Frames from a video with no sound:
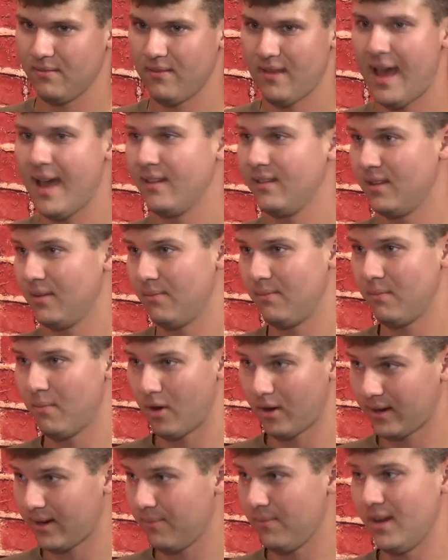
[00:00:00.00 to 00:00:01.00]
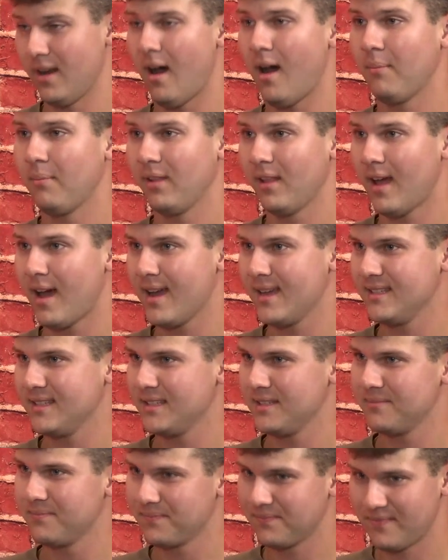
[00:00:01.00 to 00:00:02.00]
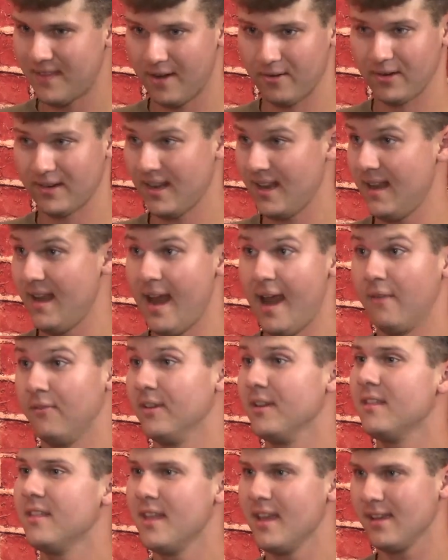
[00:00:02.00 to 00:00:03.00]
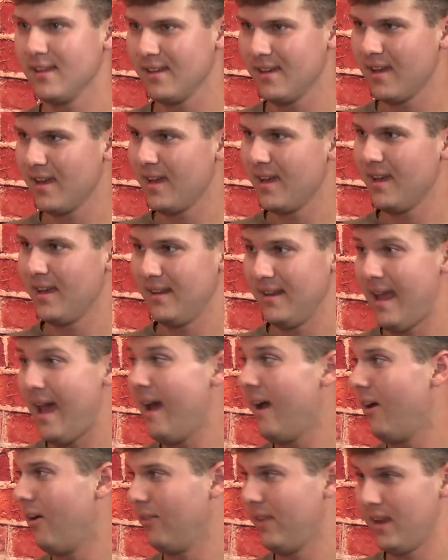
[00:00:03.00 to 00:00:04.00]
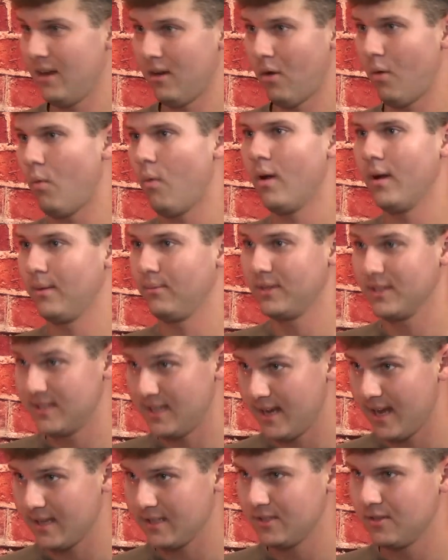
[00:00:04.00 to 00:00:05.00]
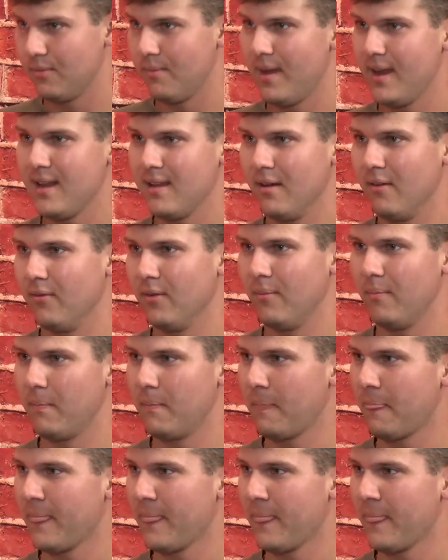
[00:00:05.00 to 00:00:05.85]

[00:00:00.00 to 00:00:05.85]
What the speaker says: had the market monopolized, that were getting everything, now they don't want them because they got so many of them.